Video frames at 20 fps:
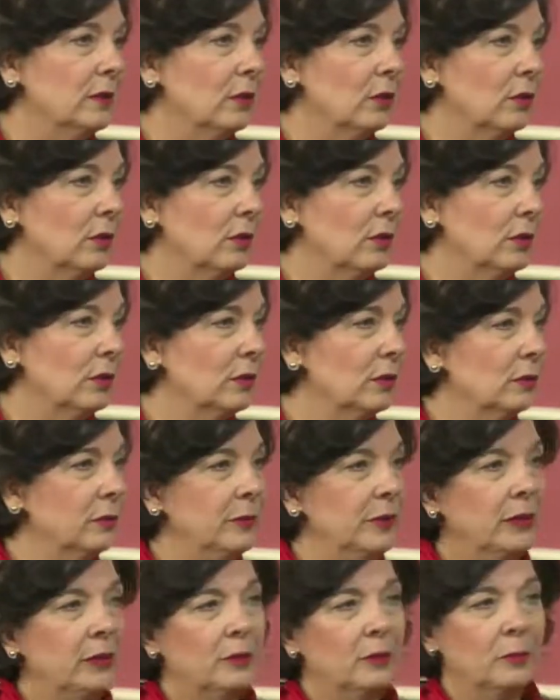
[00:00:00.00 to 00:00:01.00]
on the
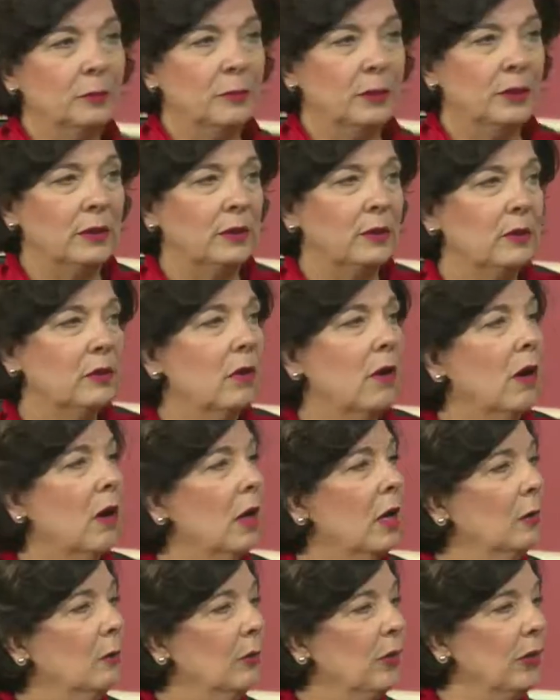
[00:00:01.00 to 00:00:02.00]
mirror, put it in the
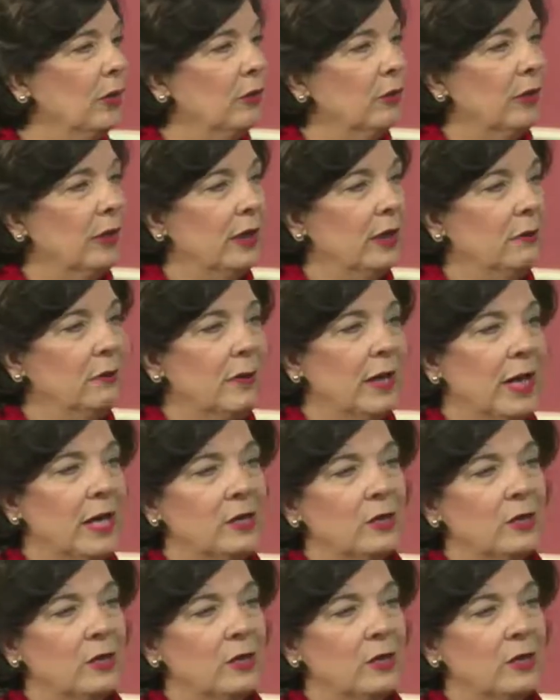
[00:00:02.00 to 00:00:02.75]
car, put it in your handbag.